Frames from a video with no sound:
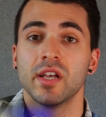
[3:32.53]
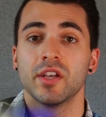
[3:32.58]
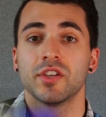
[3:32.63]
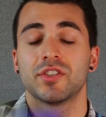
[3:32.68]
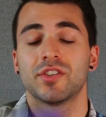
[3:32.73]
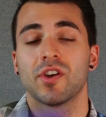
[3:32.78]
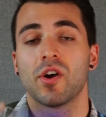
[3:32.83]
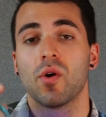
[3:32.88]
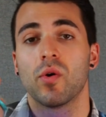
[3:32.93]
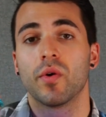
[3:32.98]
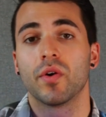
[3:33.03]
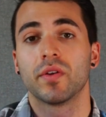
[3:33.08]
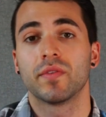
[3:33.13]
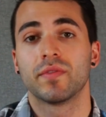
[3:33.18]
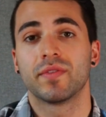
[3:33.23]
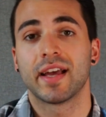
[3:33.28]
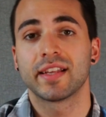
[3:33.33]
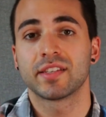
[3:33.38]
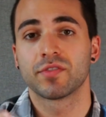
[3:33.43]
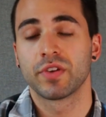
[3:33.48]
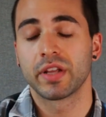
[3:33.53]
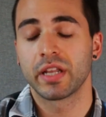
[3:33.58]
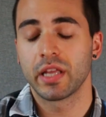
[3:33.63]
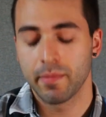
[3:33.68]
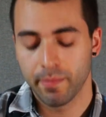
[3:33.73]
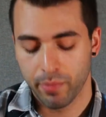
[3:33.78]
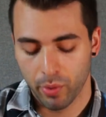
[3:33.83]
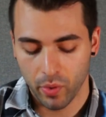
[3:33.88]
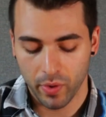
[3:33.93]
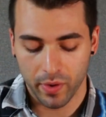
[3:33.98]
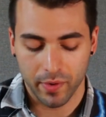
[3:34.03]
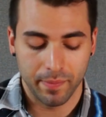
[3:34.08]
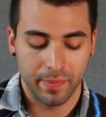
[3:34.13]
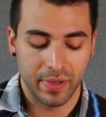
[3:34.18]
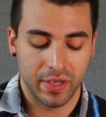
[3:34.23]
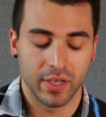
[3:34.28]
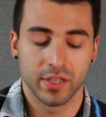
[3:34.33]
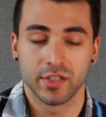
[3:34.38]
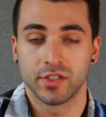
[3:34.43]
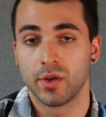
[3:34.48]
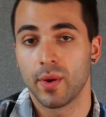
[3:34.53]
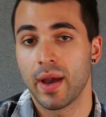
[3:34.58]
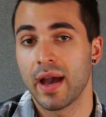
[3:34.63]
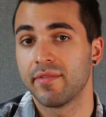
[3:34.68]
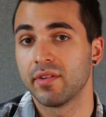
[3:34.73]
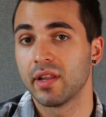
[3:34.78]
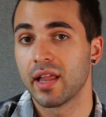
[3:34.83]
So that's really important because you have